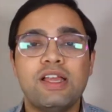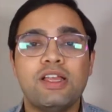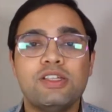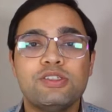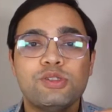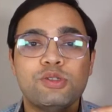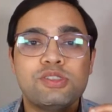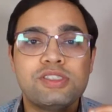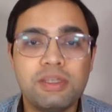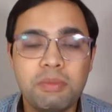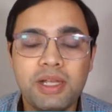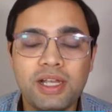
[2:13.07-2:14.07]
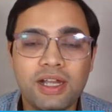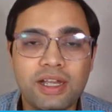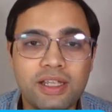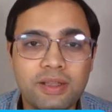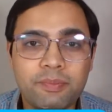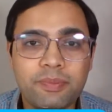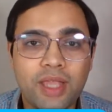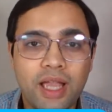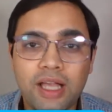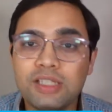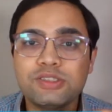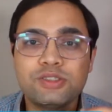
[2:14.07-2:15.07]
So similarly,
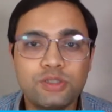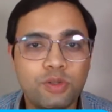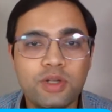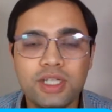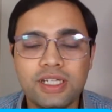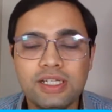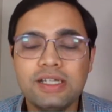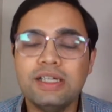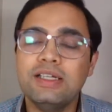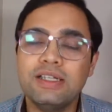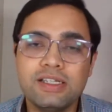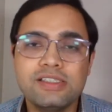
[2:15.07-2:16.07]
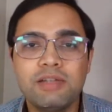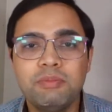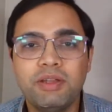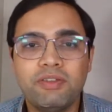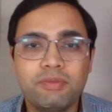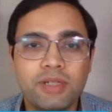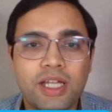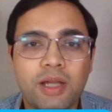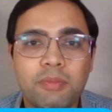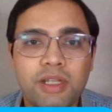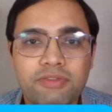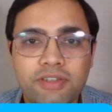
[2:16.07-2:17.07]
a story doesn't become
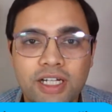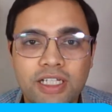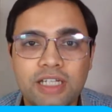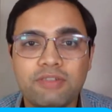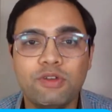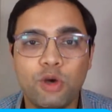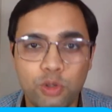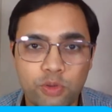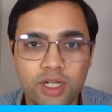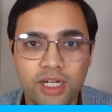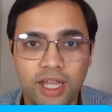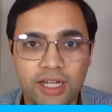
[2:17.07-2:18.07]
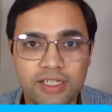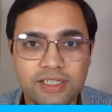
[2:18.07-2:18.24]
effective overnight.